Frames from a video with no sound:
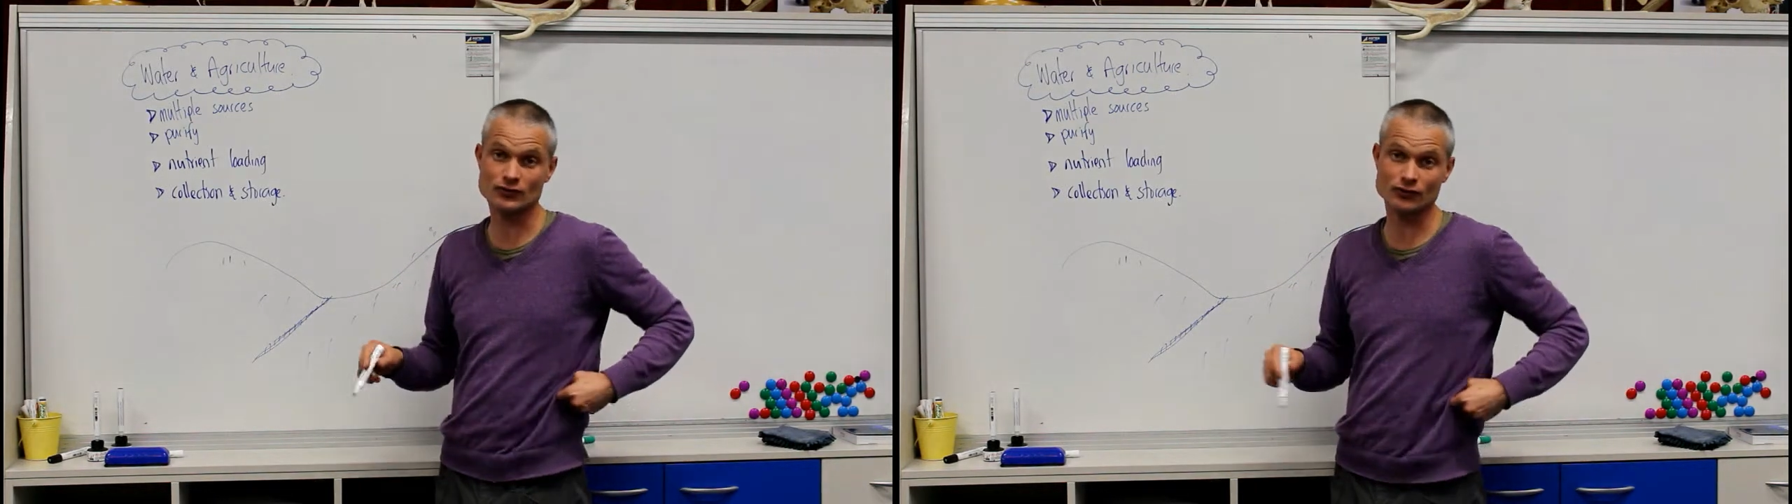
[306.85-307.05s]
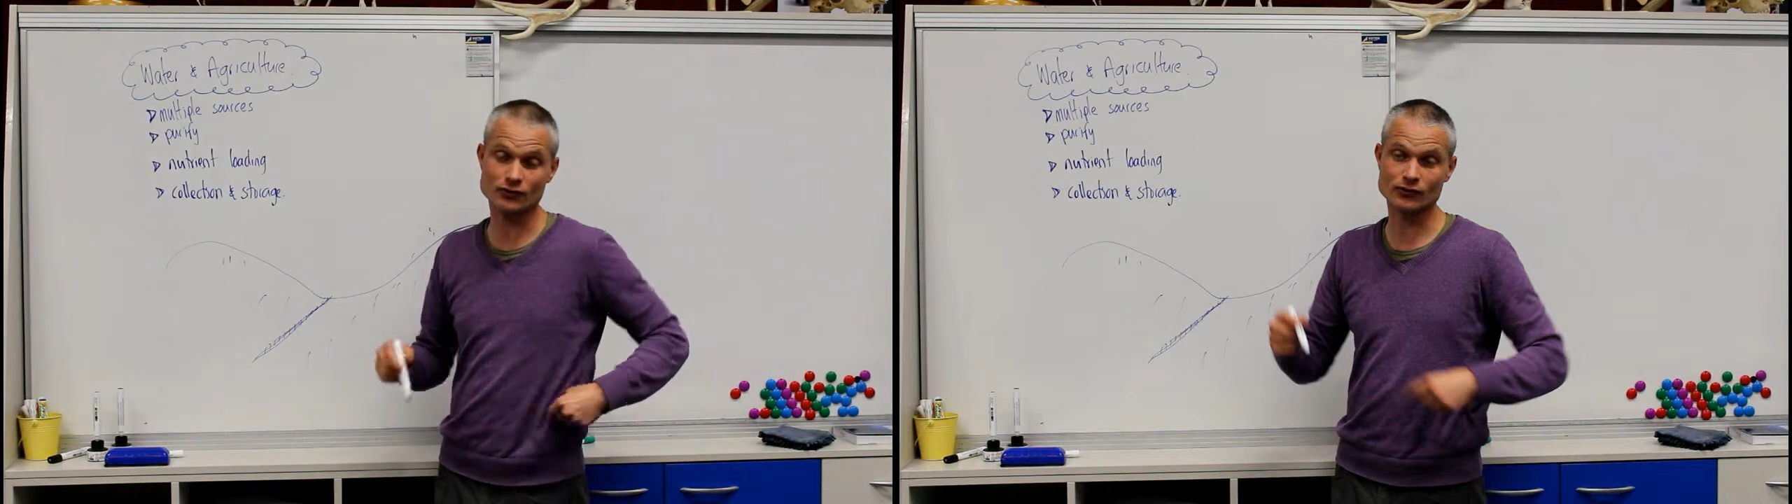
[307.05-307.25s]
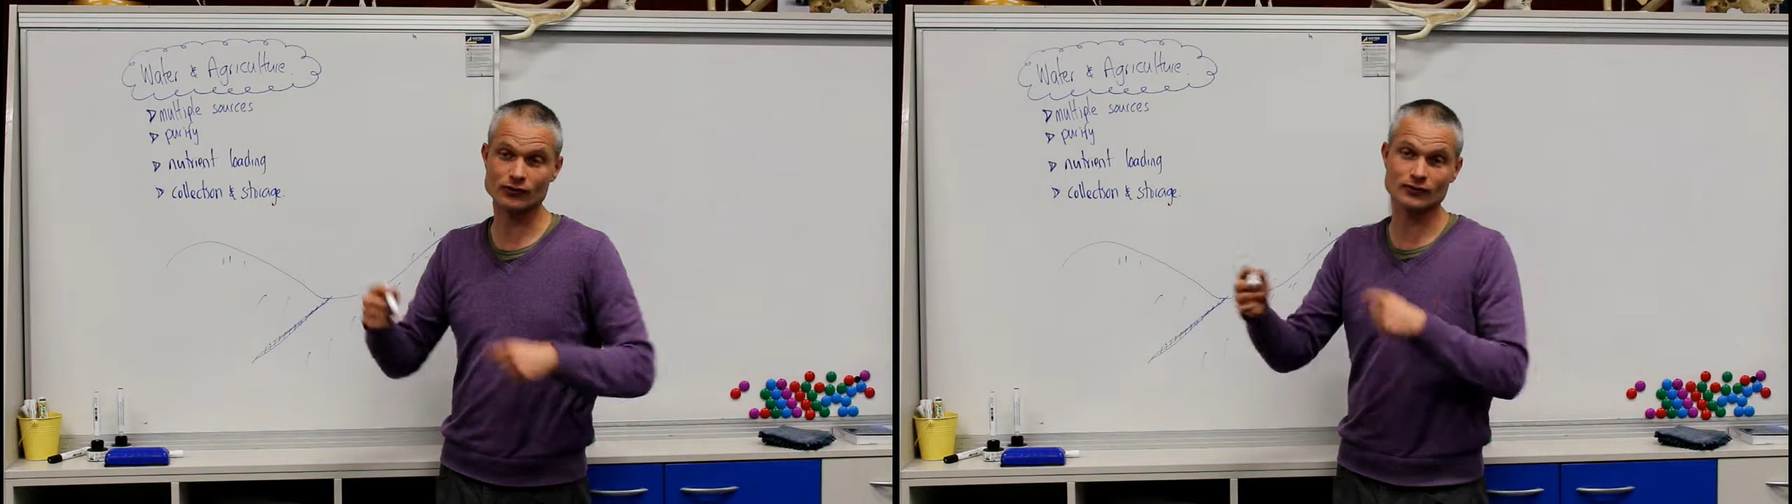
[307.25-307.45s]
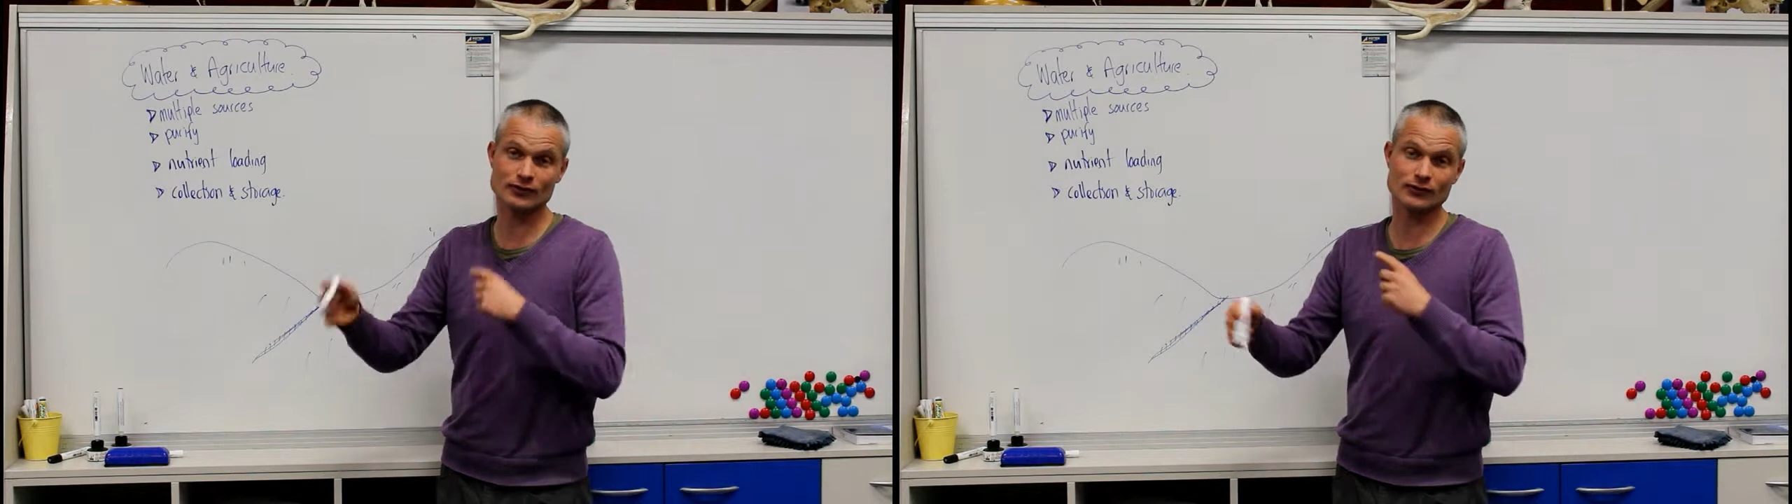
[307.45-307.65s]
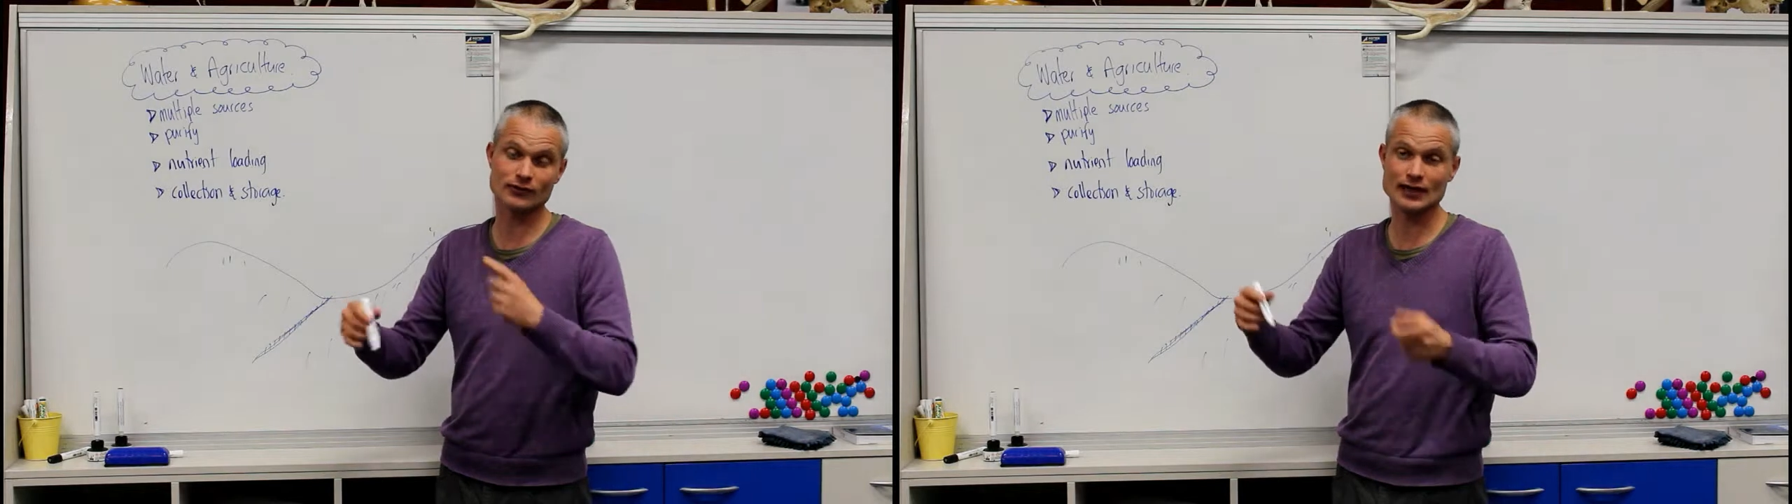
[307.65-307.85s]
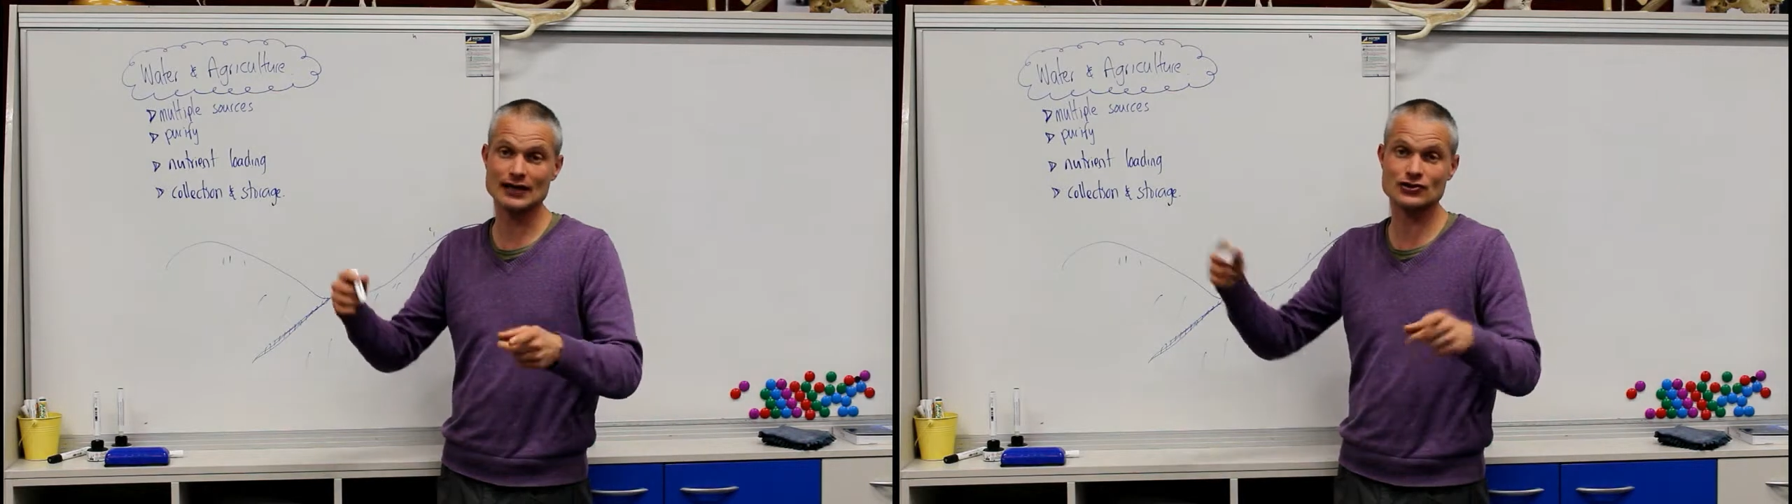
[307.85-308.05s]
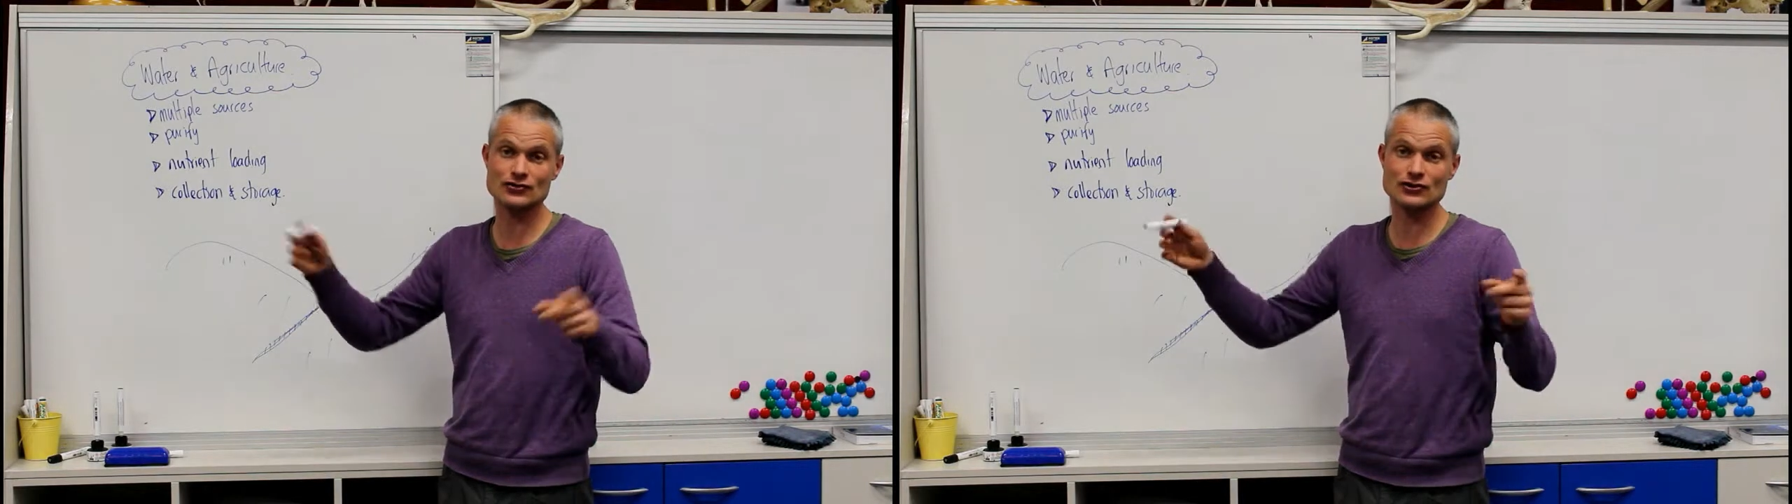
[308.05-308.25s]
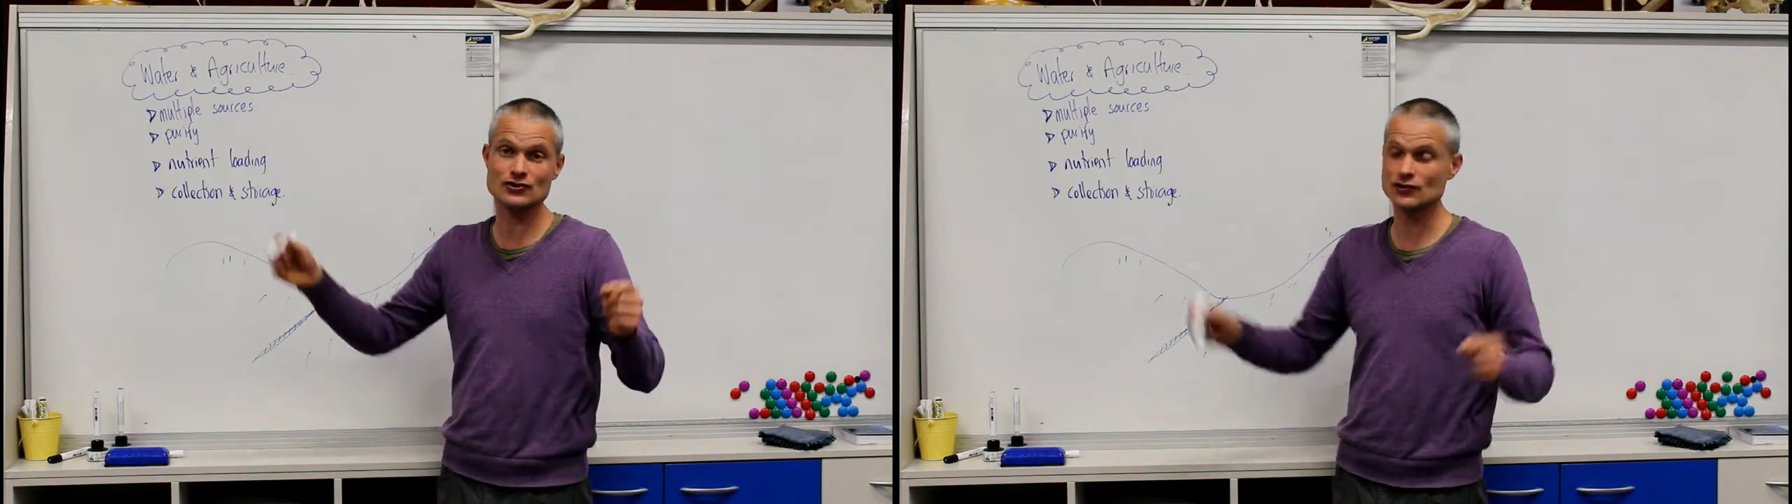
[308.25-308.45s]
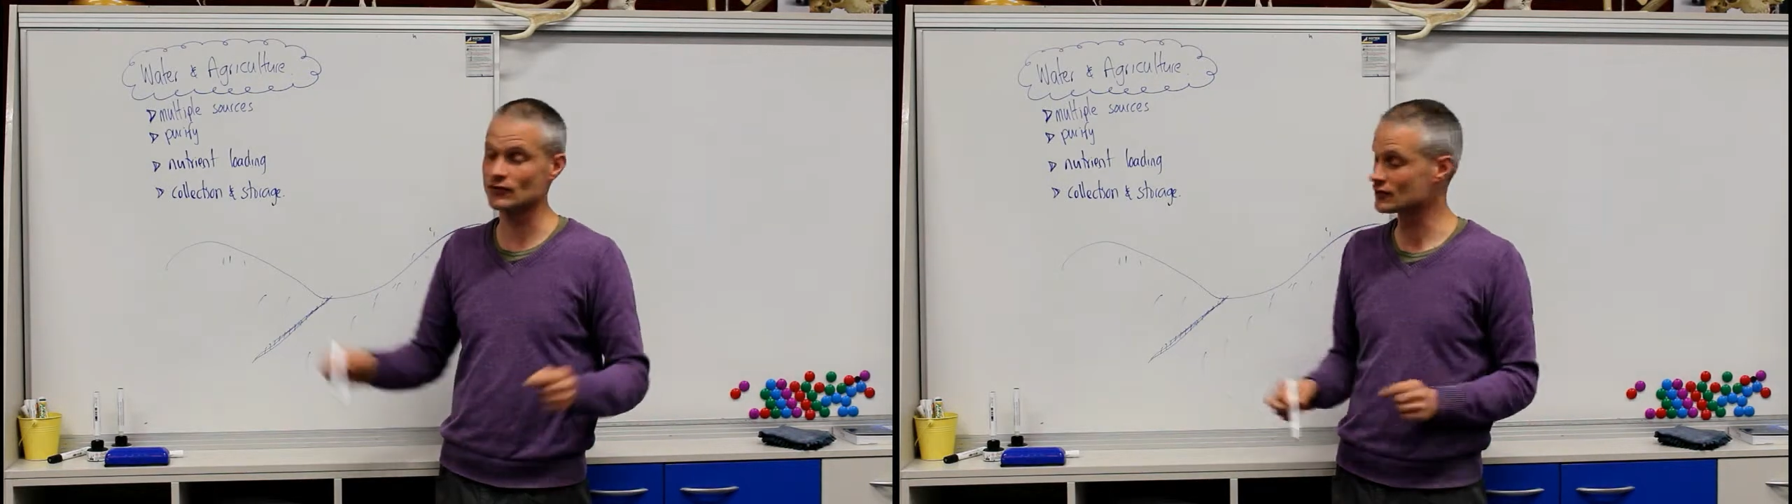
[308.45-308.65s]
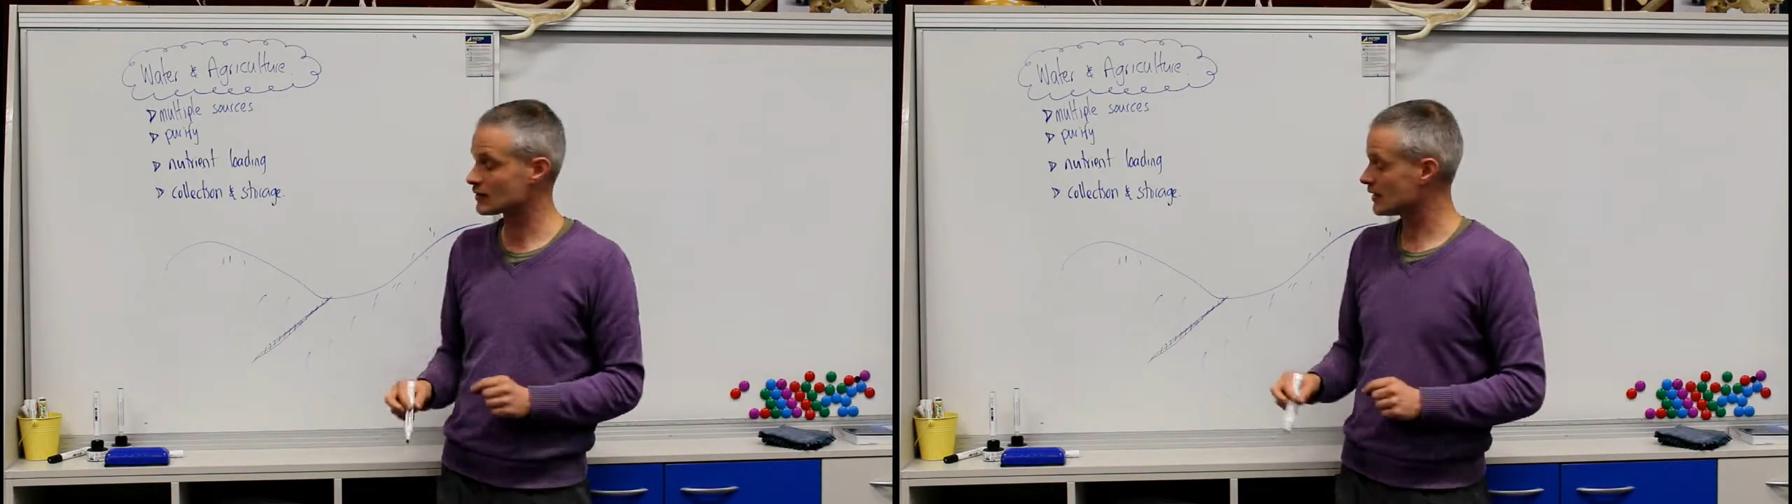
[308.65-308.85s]
or nature
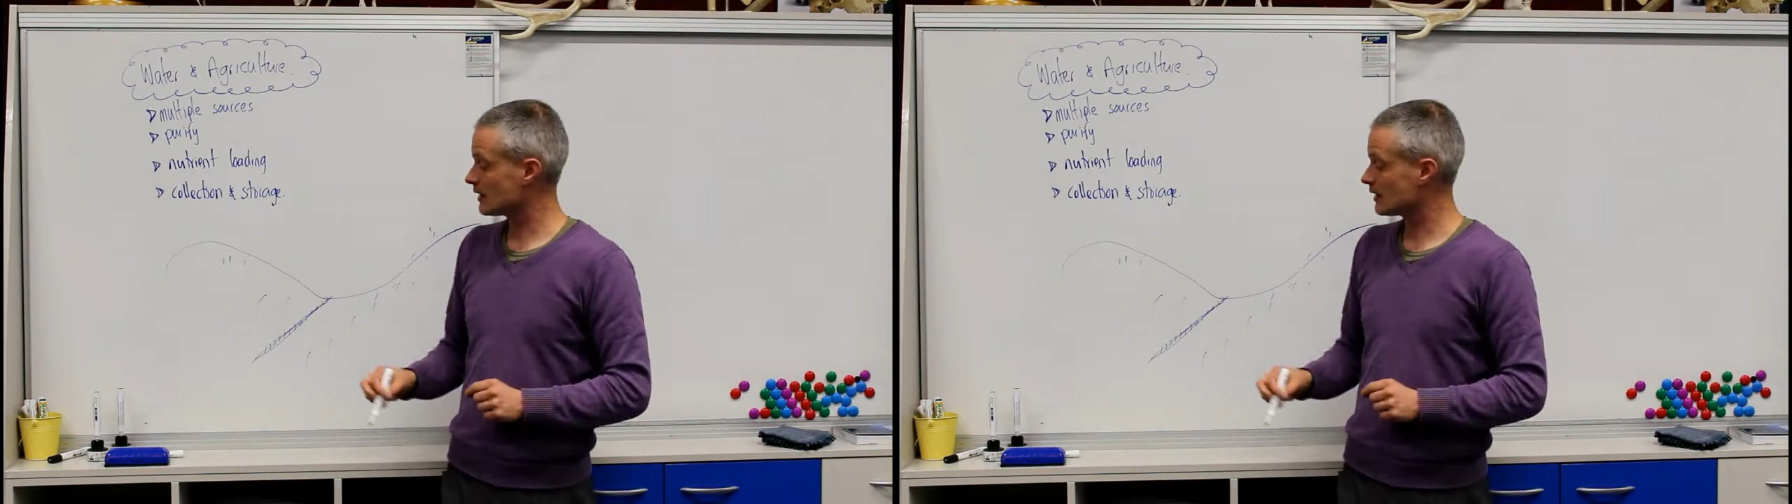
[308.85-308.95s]
reserves.